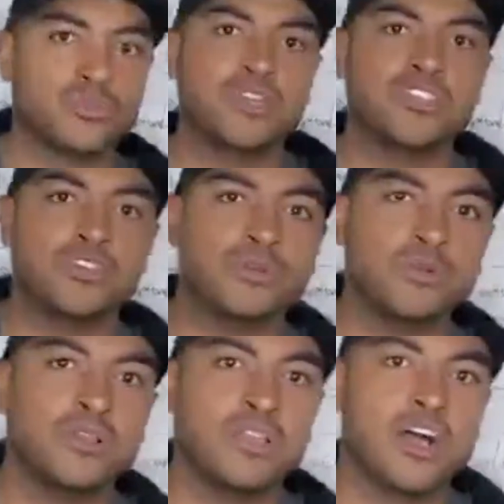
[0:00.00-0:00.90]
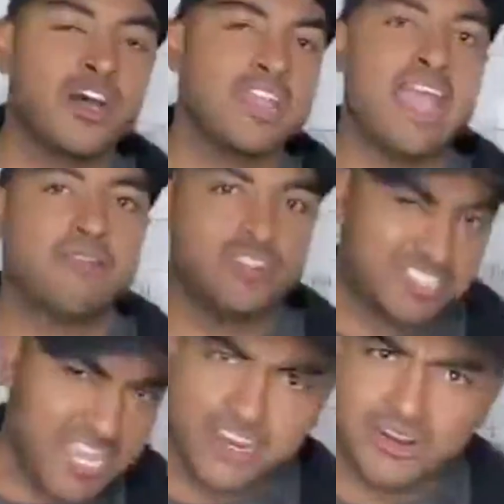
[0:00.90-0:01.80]
with you on average,
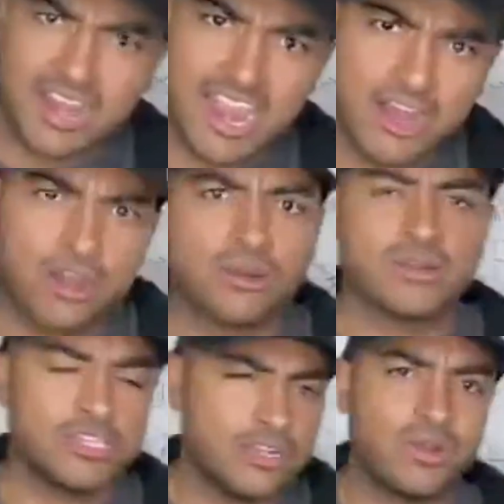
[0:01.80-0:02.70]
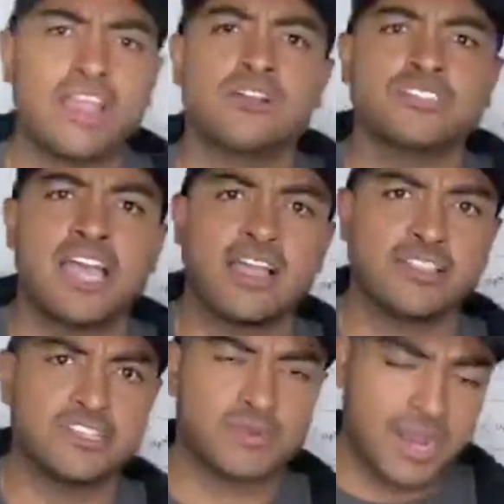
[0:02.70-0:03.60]
say you're a
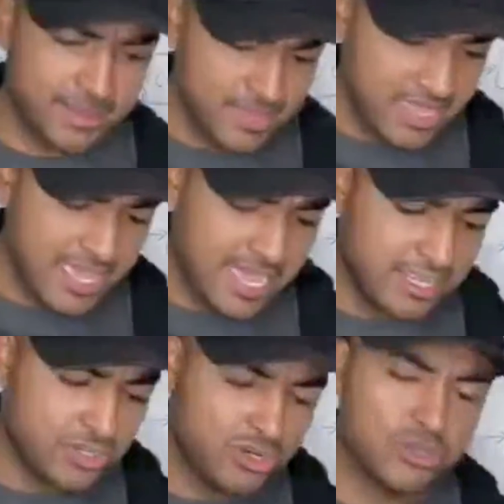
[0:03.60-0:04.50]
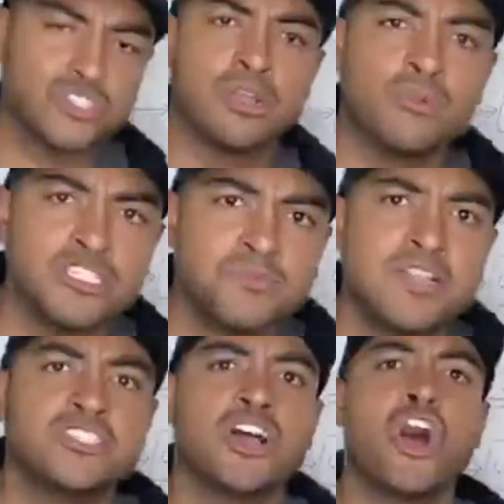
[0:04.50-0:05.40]
hairstylist, right? And someone
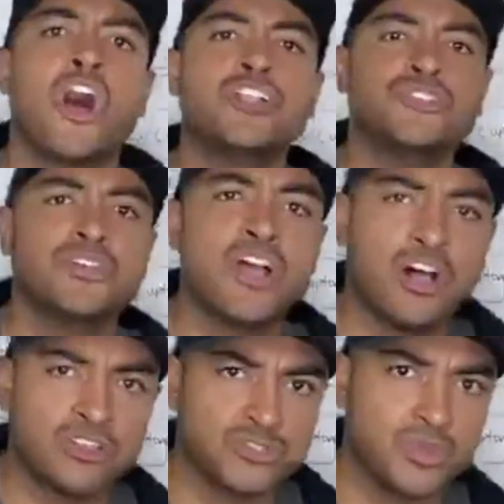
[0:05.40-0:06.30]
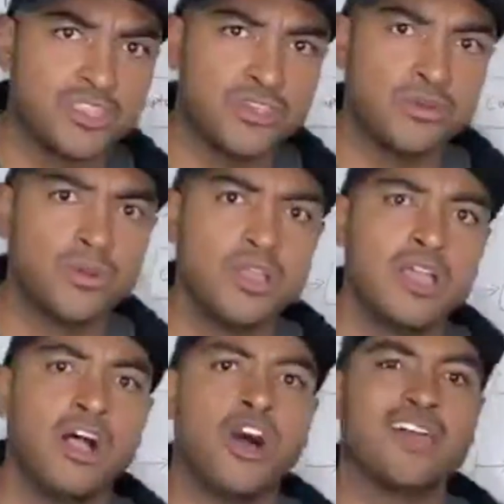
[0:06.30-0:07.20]
spends $100 with you
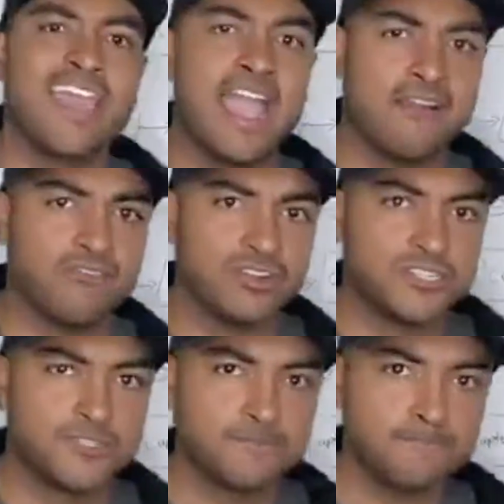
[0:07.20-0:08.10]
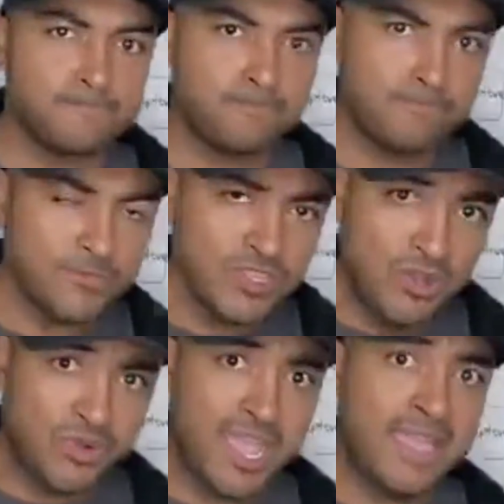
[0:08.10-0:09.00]
on average,
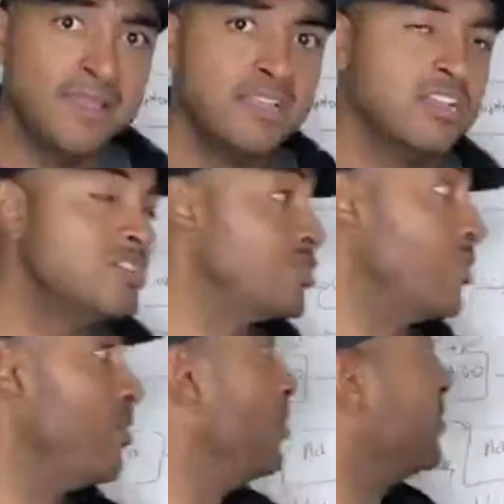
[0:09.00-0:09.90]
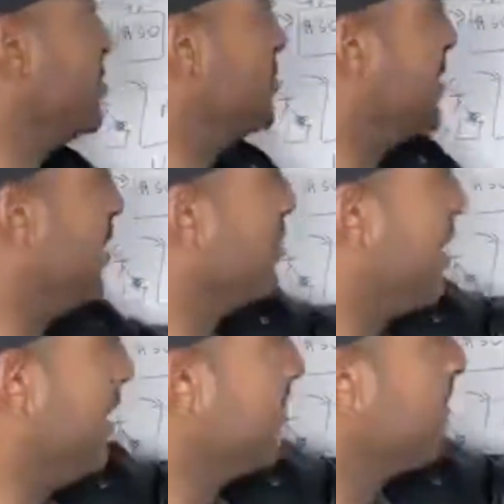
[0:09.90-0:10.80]
okay? So you say, okay,